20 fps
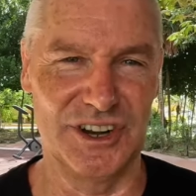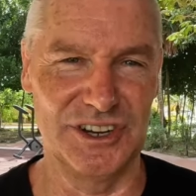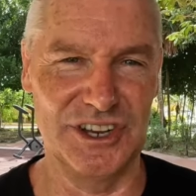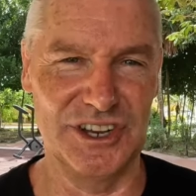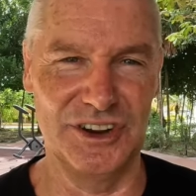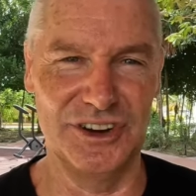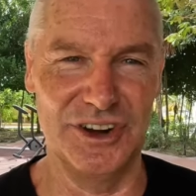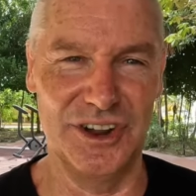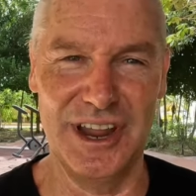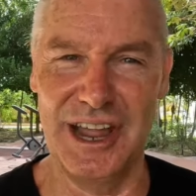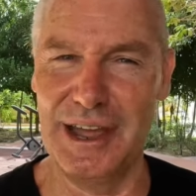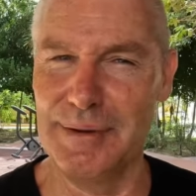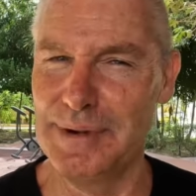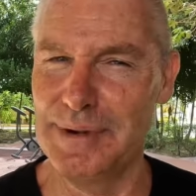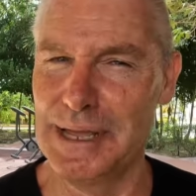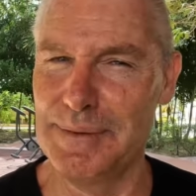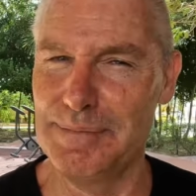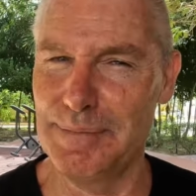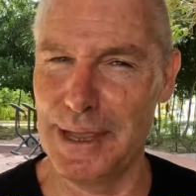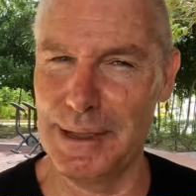I don't know how
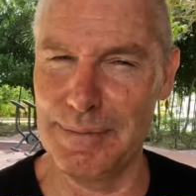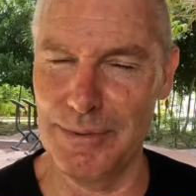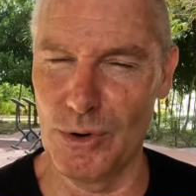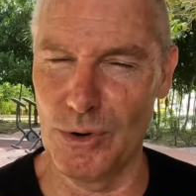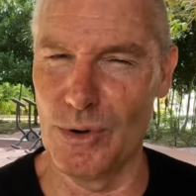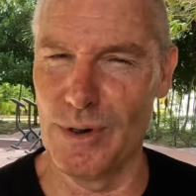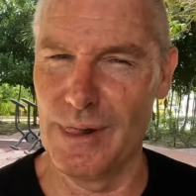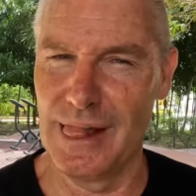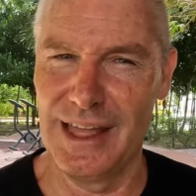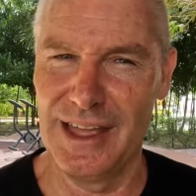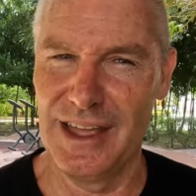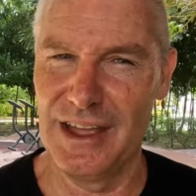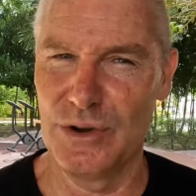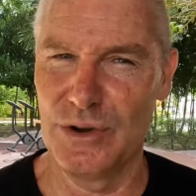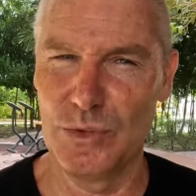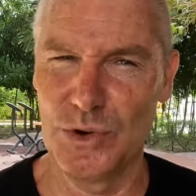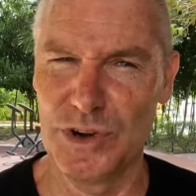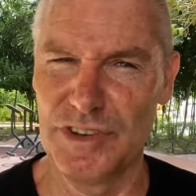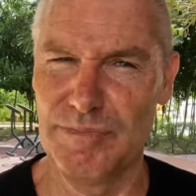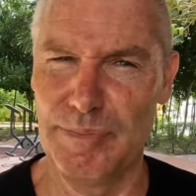many people
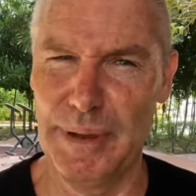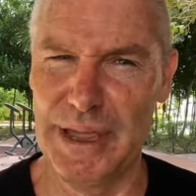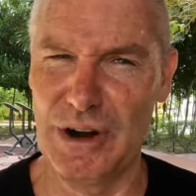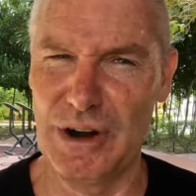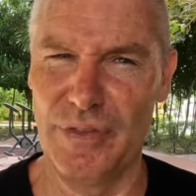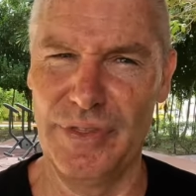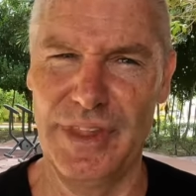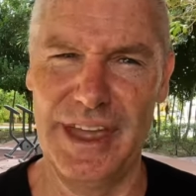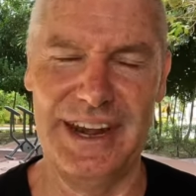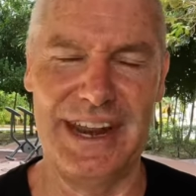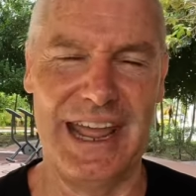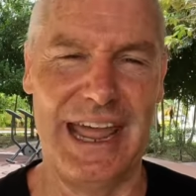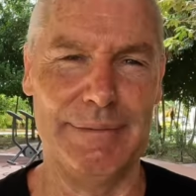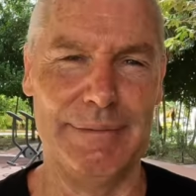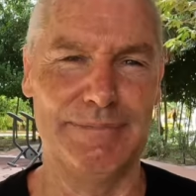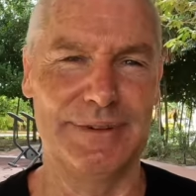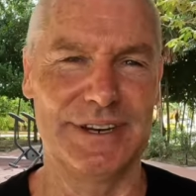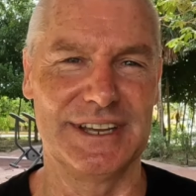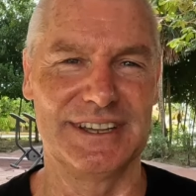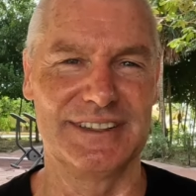would have bet on that
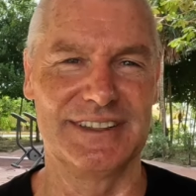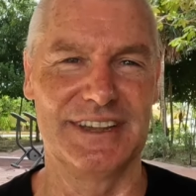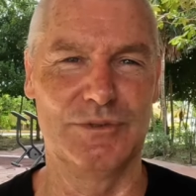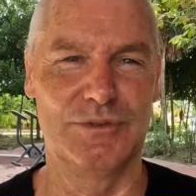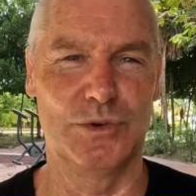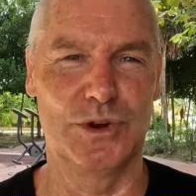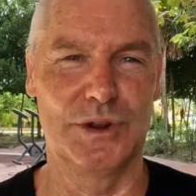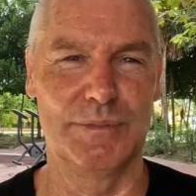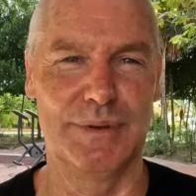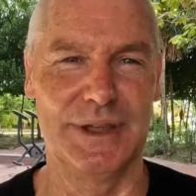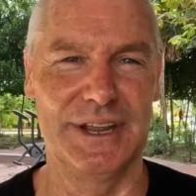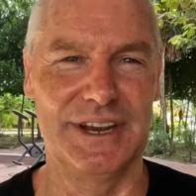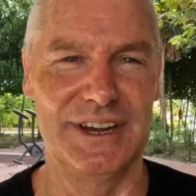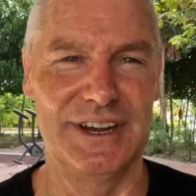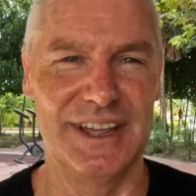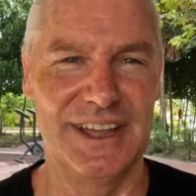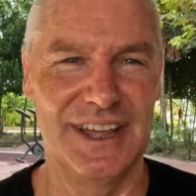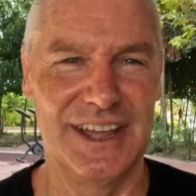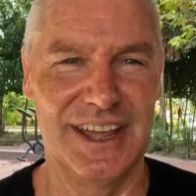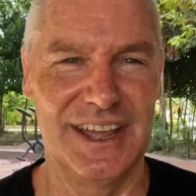happening. There would have
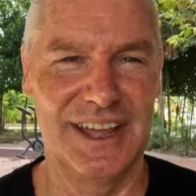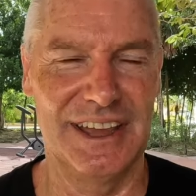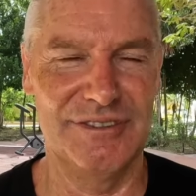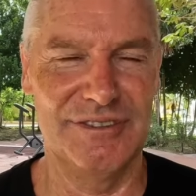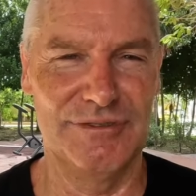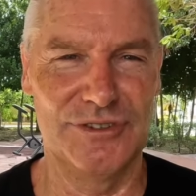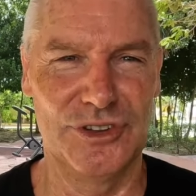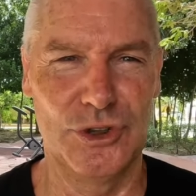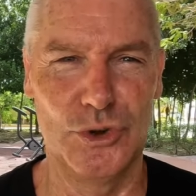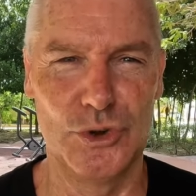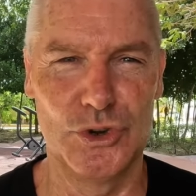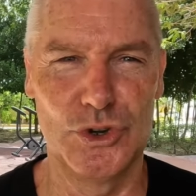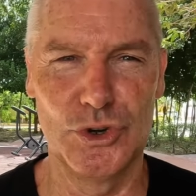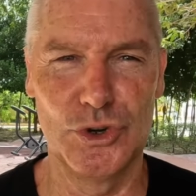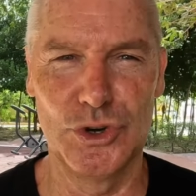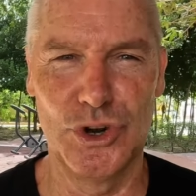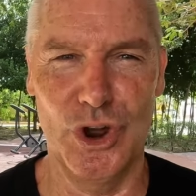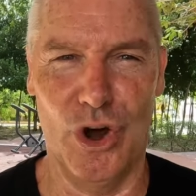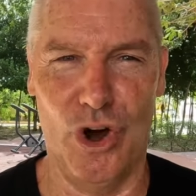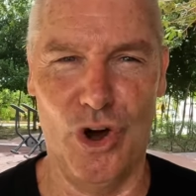been a few
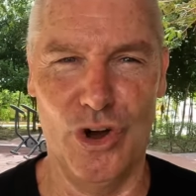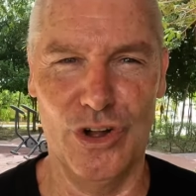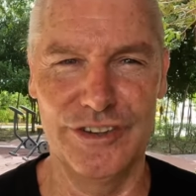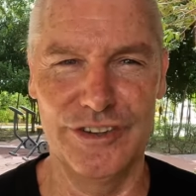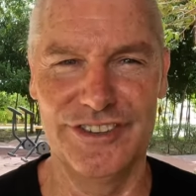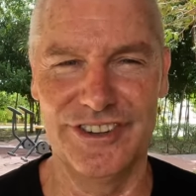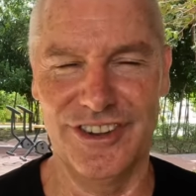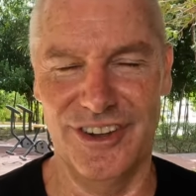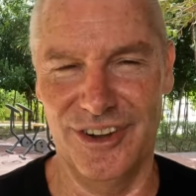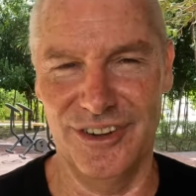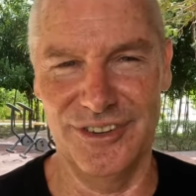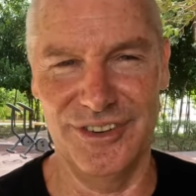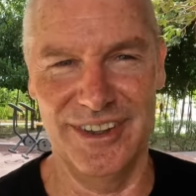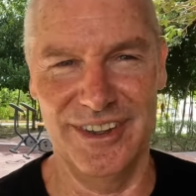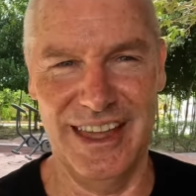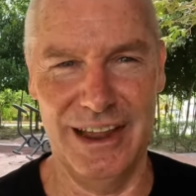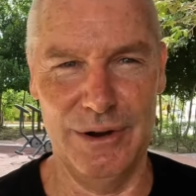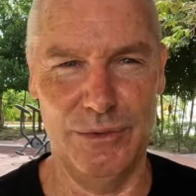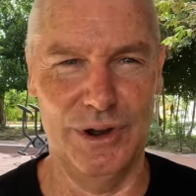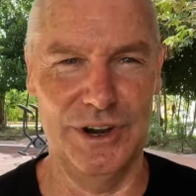good odds
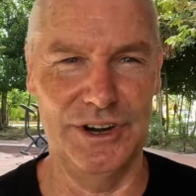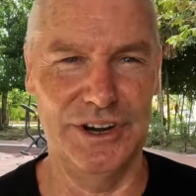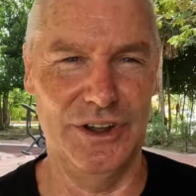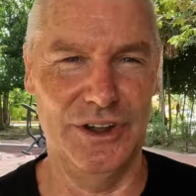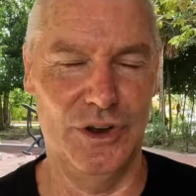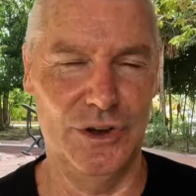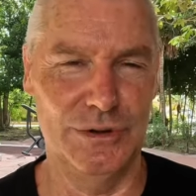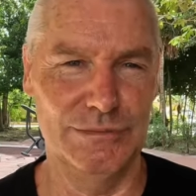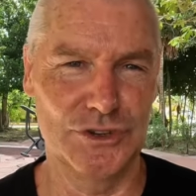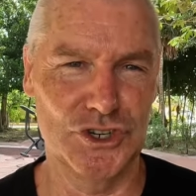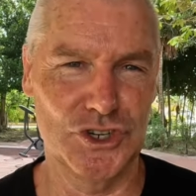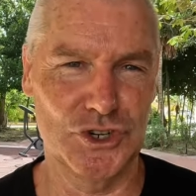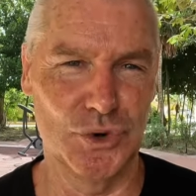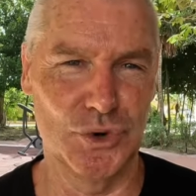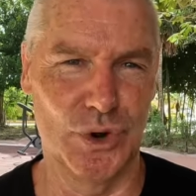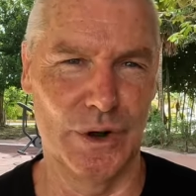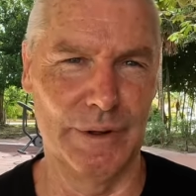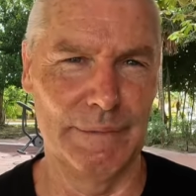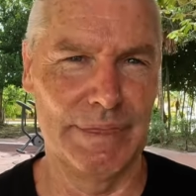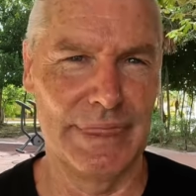on that one, I'm
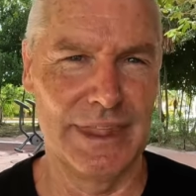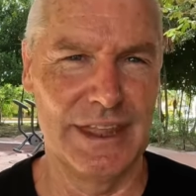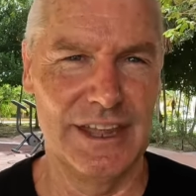sure.